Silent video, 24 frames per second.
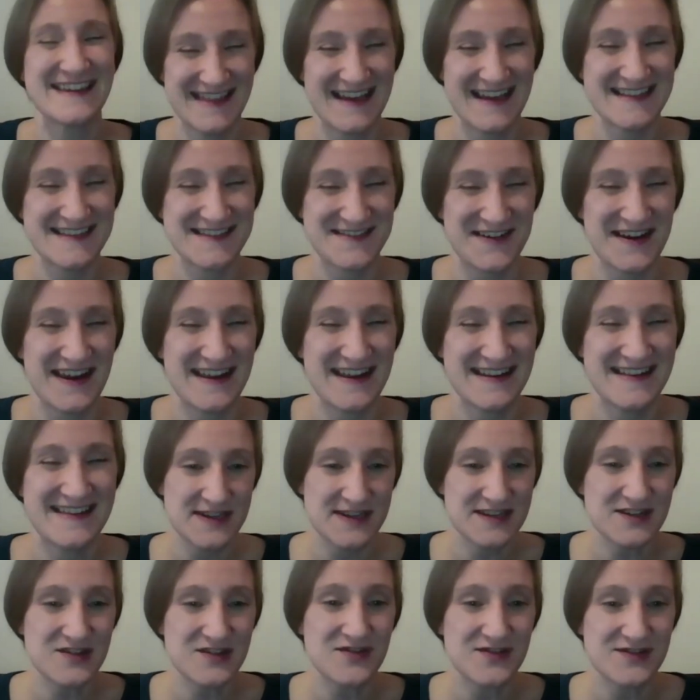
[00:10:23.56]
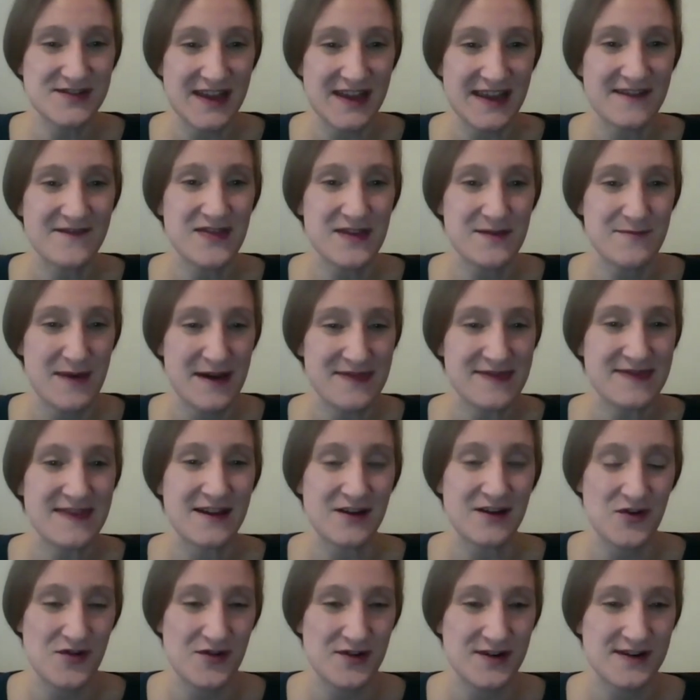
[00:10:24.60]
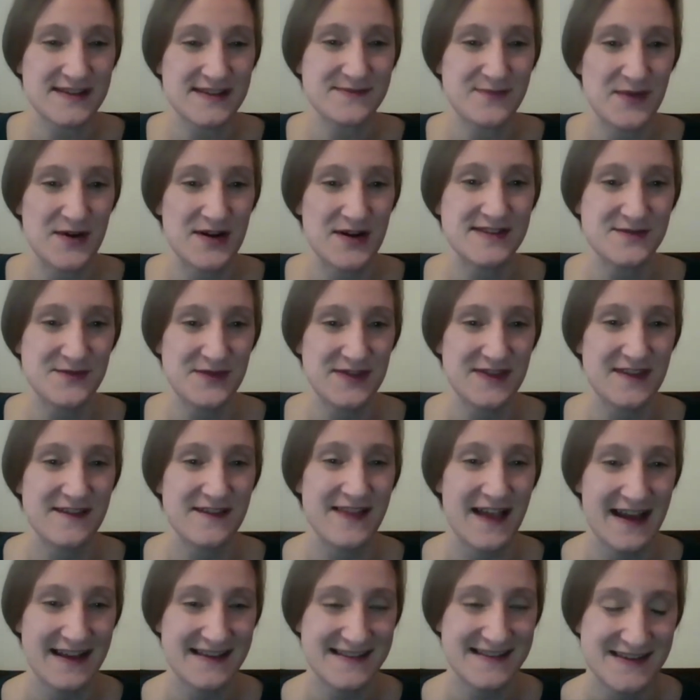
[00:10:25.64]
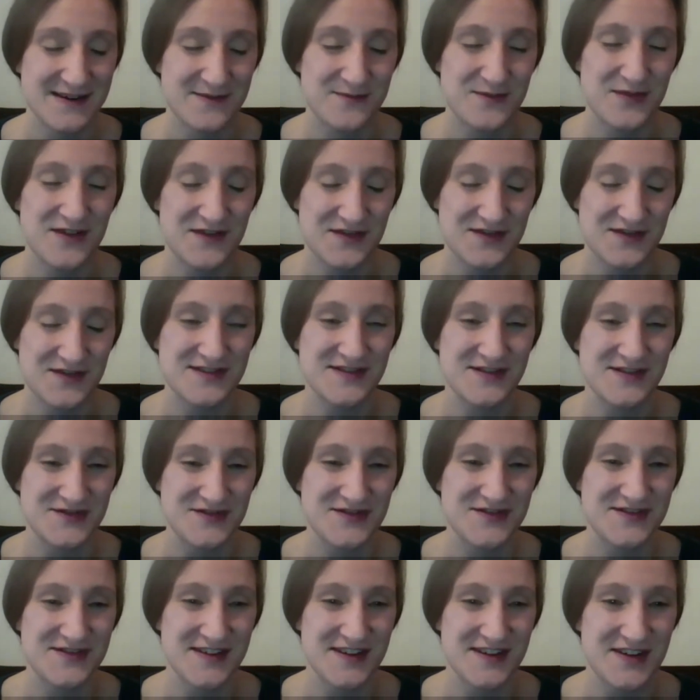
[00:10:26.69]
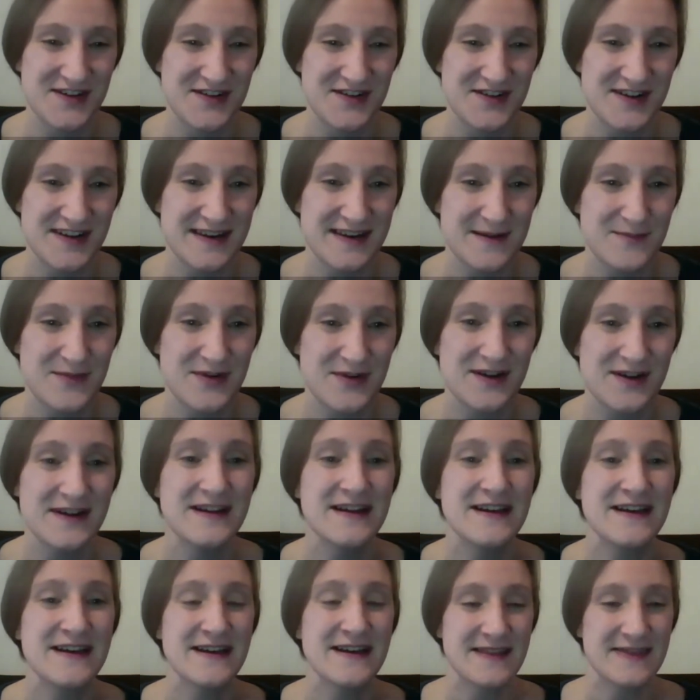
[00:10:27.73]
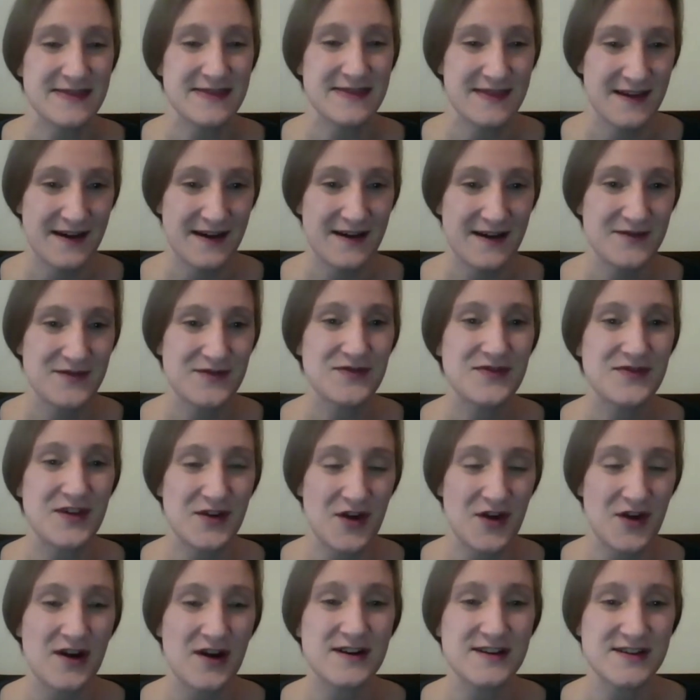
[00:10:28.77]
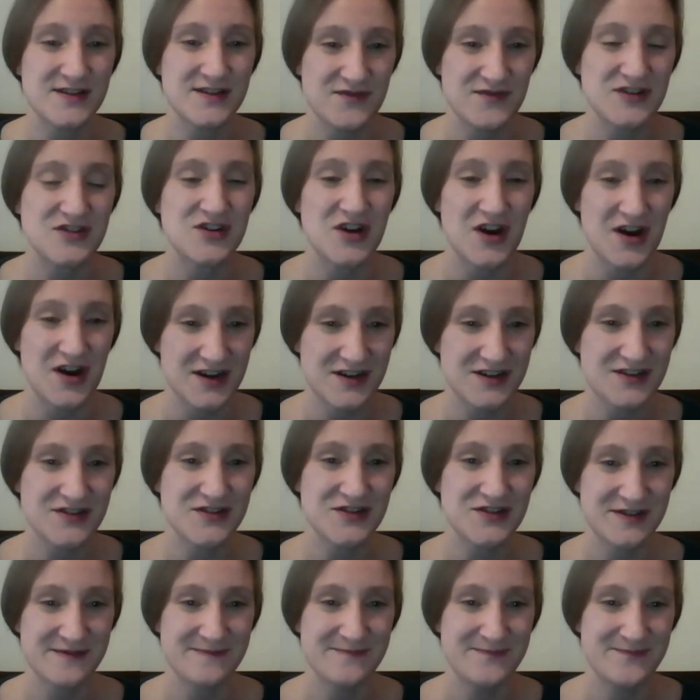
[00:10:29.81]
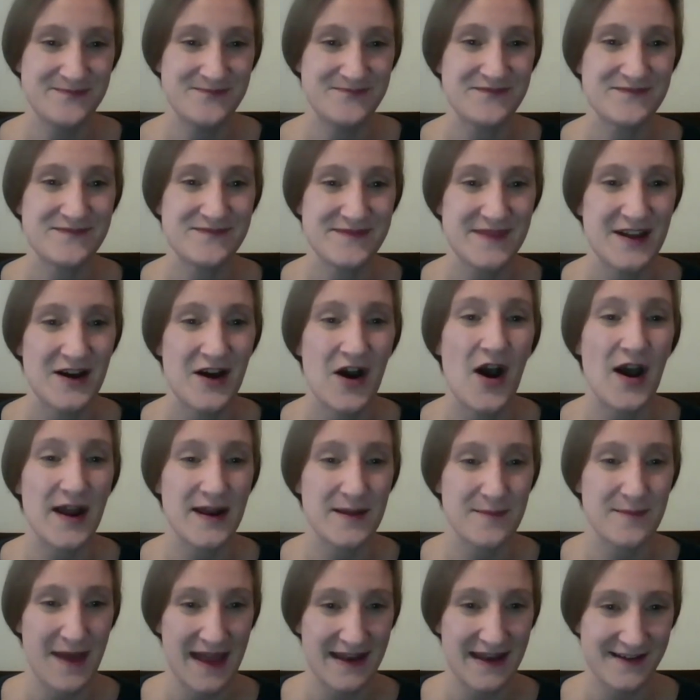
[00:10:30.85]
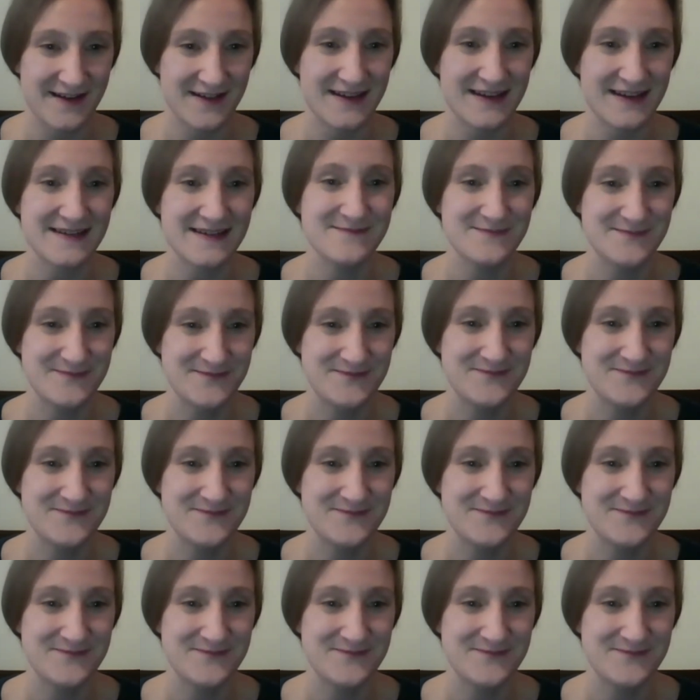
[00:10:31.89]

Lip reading: that's right. On a particular day of the month that corresponds with the last number of your Social Security number, the card is recharged automatically.